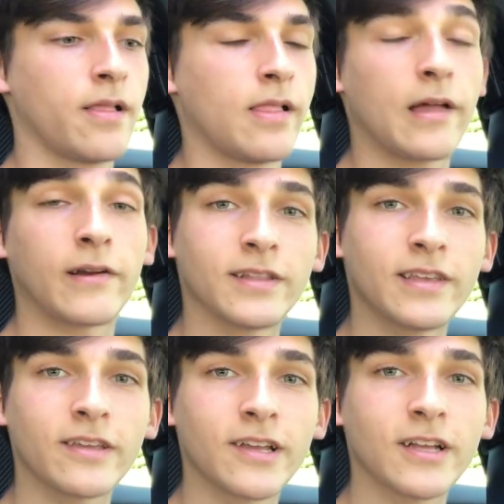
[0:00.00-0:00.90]
Alright,
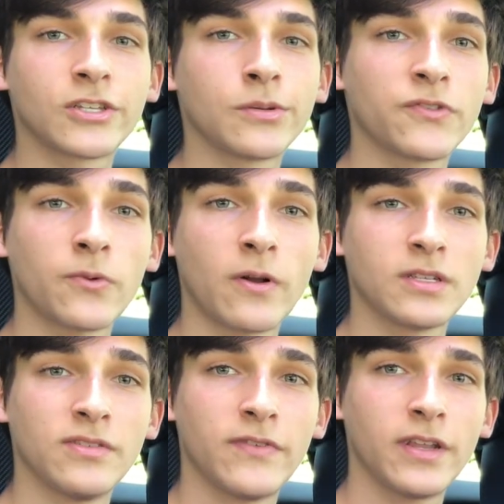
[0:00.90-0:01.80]
thank you guys so much for
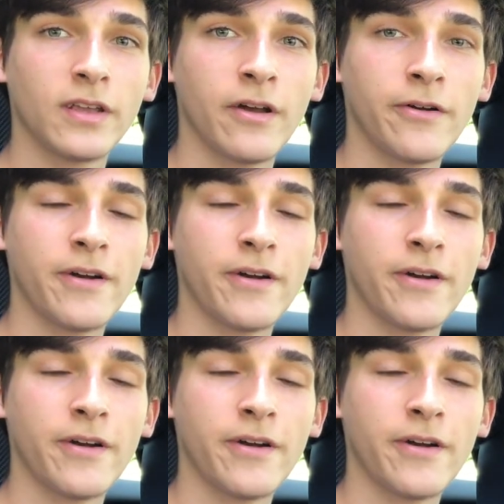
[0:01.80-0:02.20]
watching the video.